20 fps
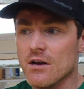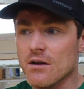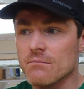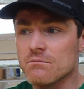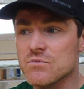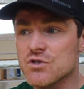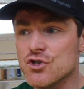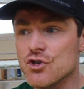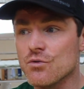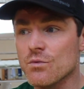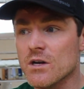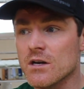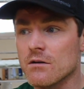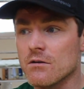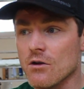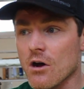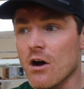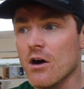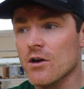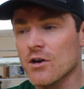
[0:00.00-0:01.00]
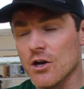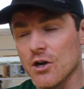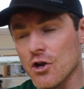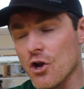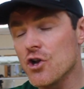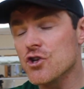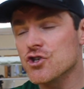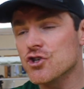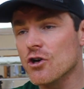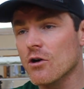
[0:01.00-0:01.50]
Him doing nothing and
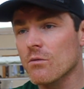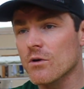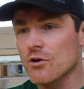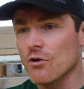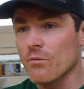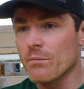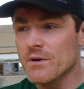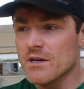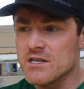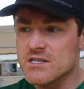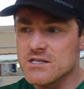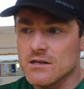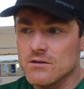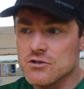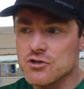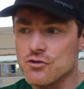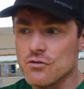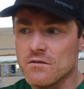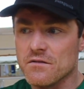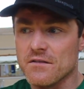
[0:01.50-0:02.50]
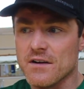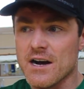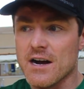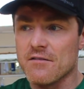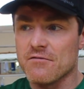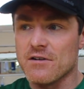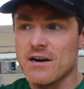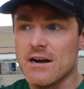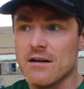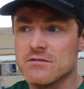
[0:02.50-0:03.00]
not showing up, he still took
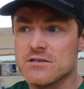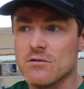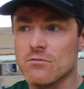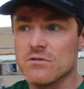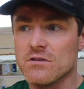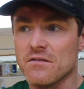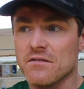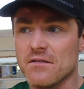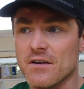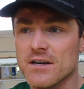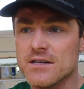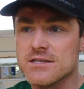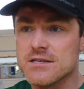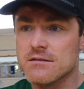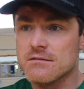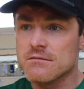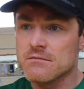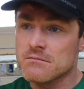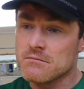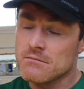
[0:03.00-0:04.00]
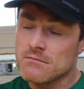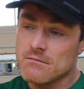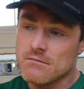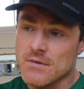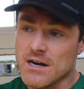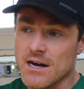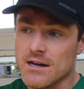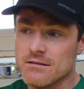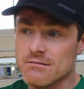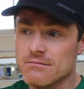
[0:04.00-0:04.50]
five rounds out the fight,
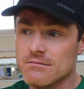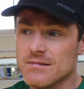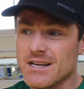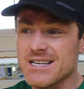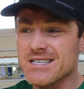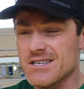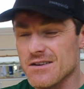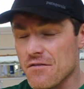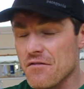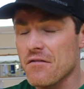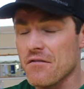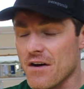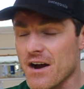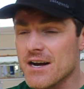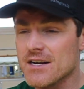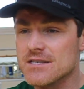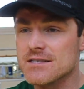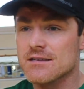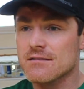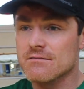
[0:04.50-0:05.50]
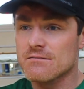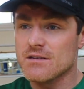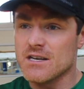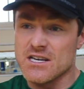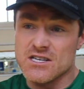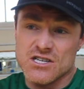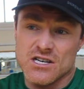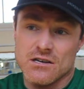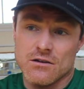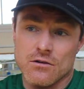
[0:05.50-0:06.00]
and that's a fact,
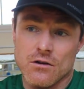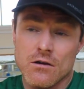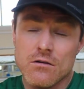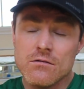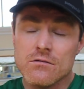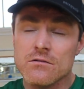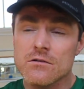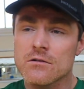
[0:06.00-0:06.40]
is it not?